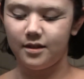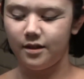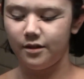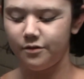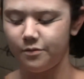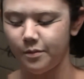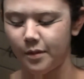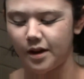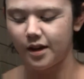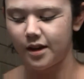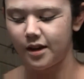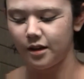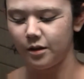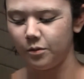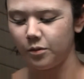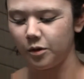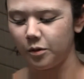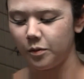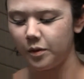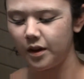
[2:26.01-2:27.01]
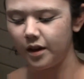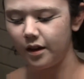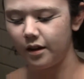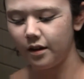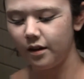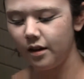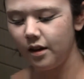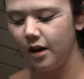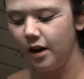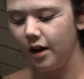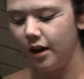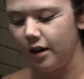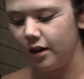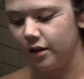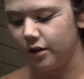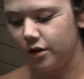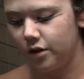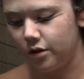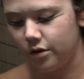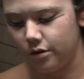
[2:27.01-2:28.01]
if my kid would be
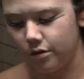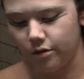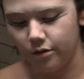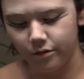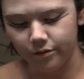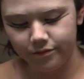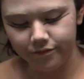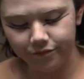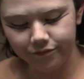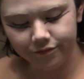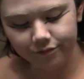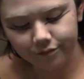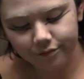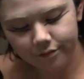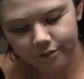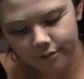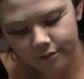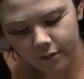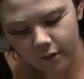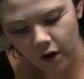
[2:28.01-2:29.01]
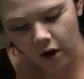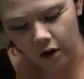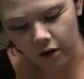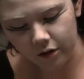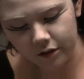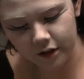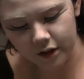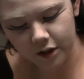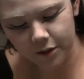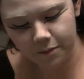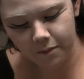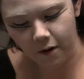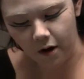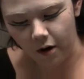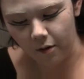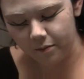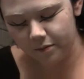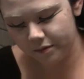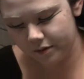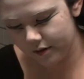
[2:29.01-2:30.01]
into all these
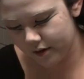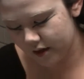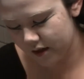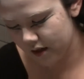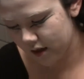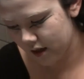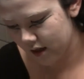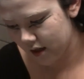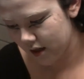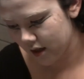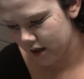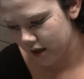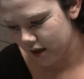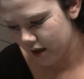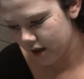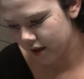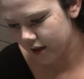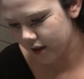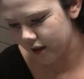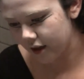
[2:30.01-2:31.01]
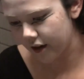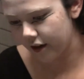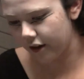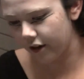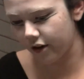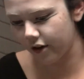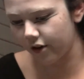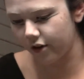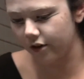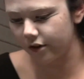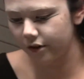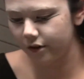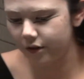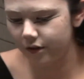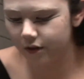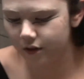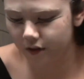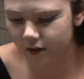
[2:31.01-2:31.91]
pop singers.